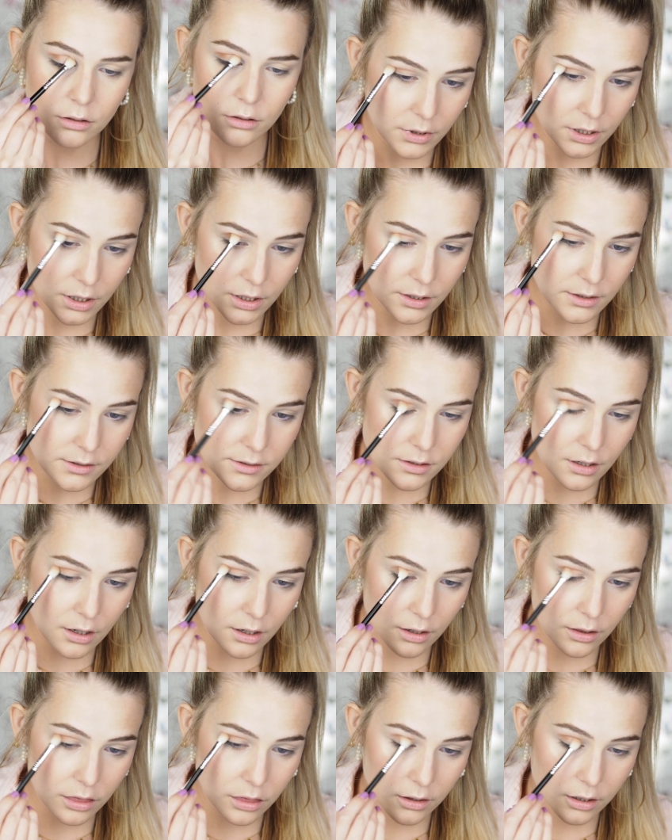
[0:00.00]
because
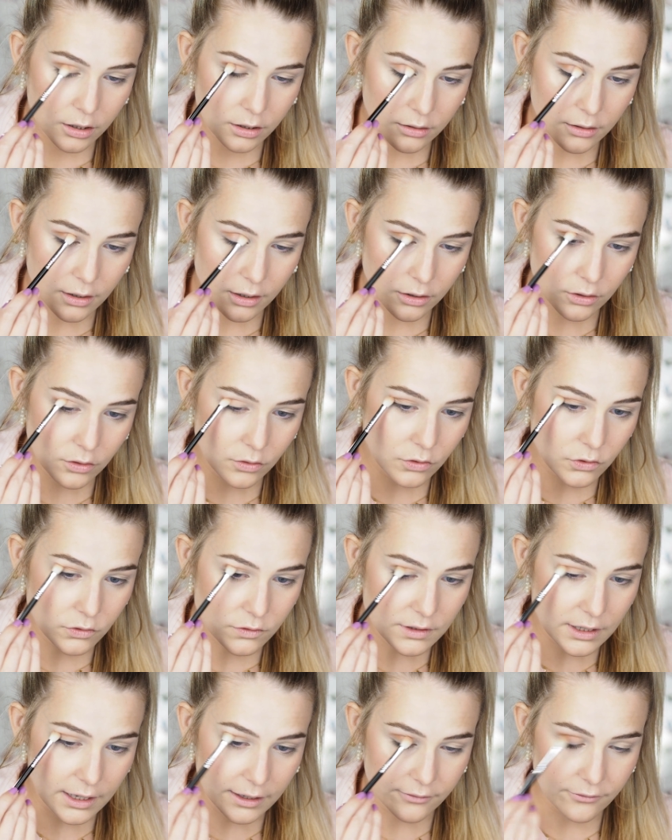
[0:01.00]
I think they
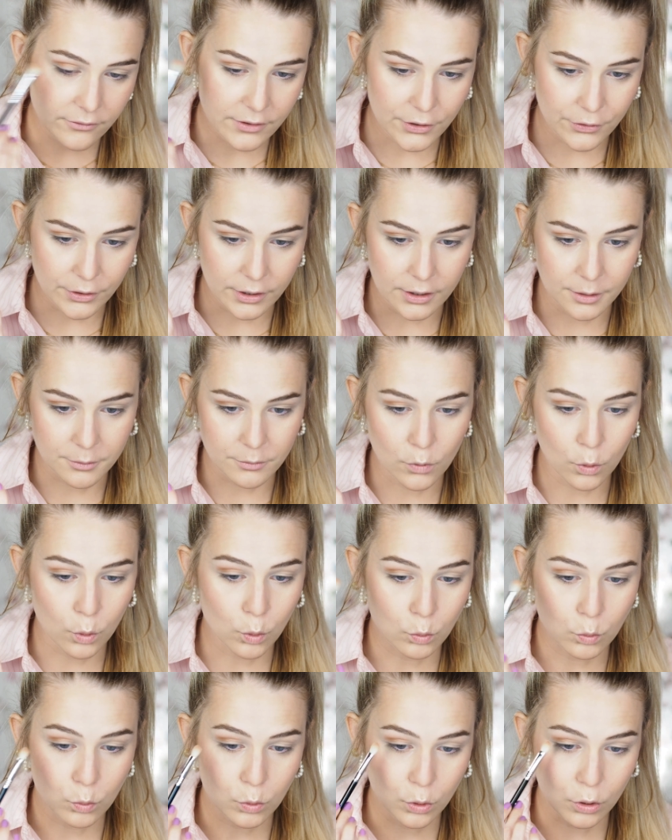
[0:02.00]
use like very
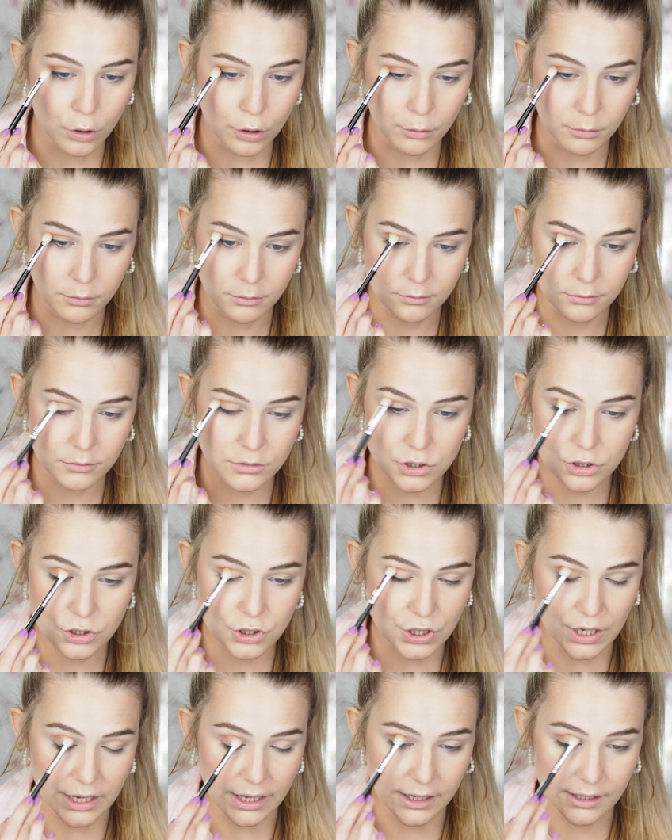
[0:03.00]
warm
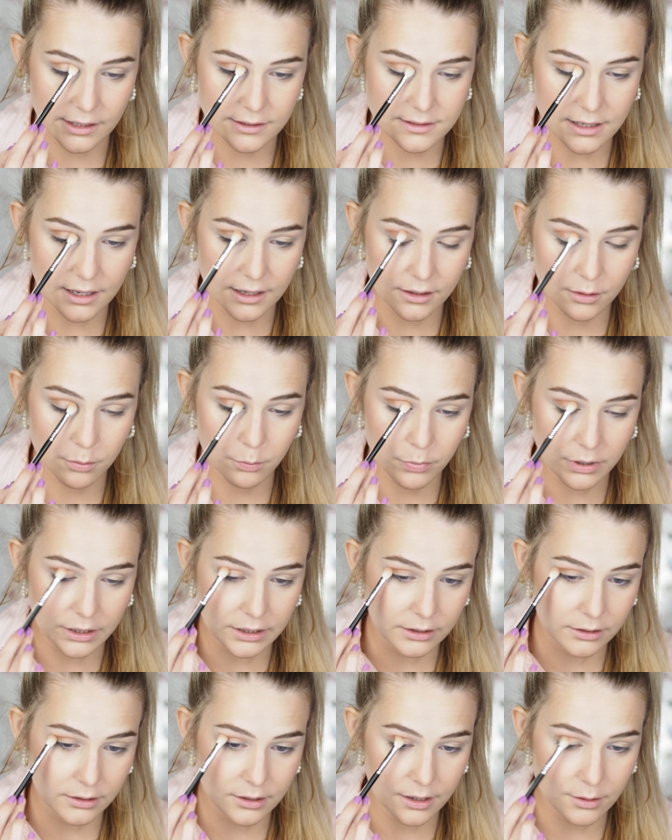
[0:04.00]
shades like
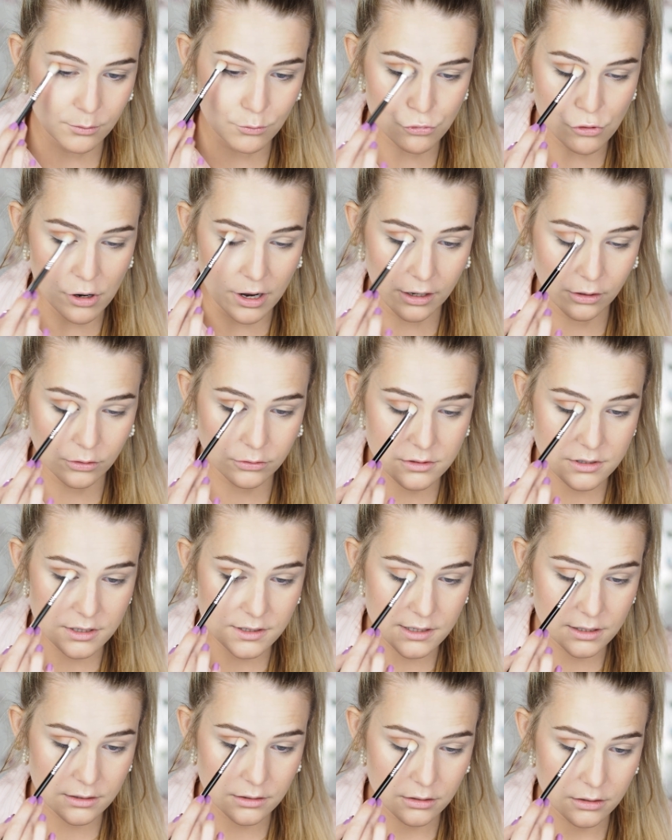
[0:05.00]
pink and
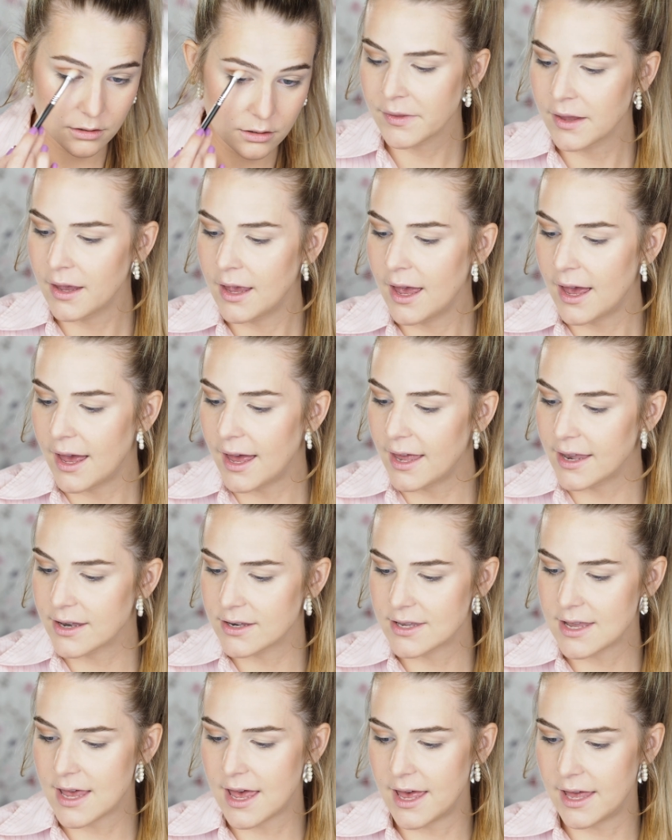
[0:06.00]
browns.
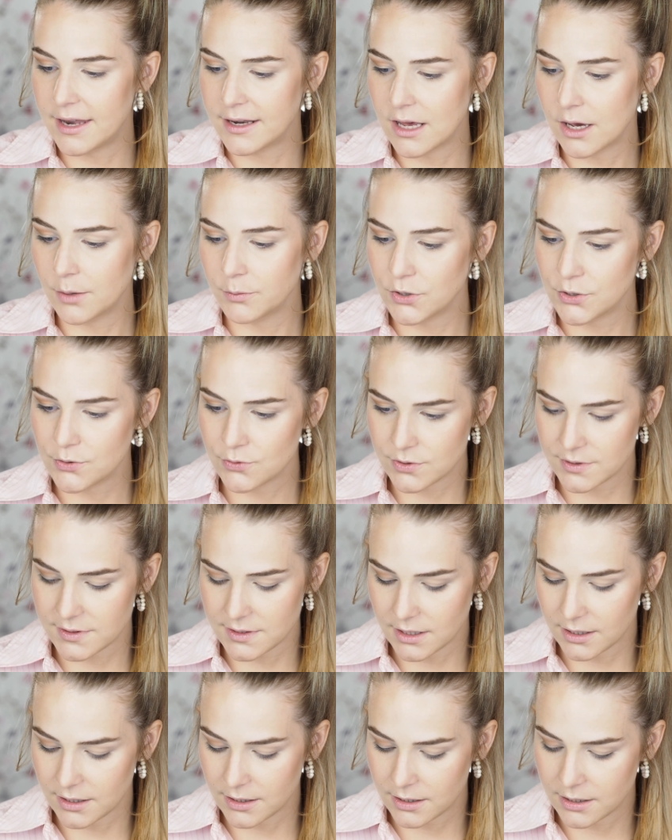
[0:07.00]
And then I'm
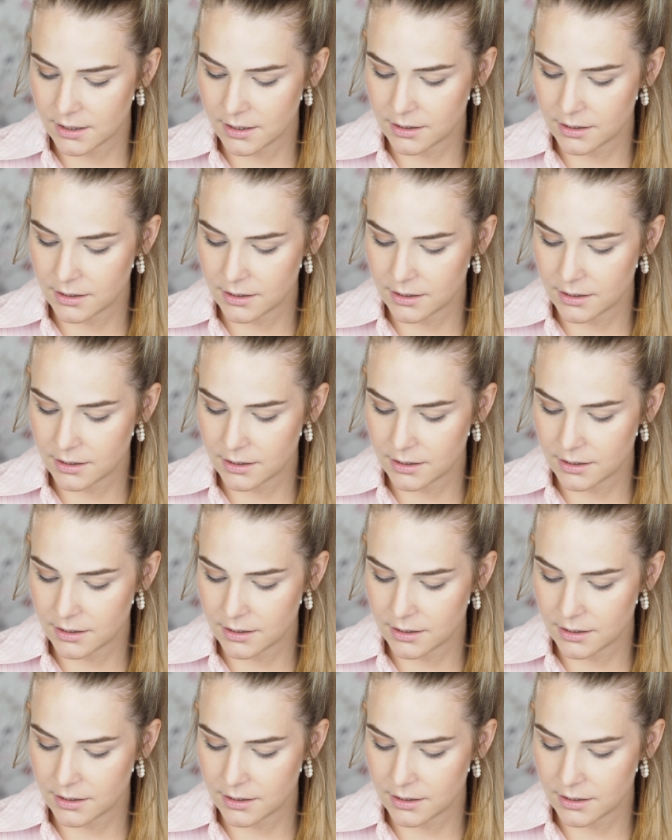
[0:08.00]
using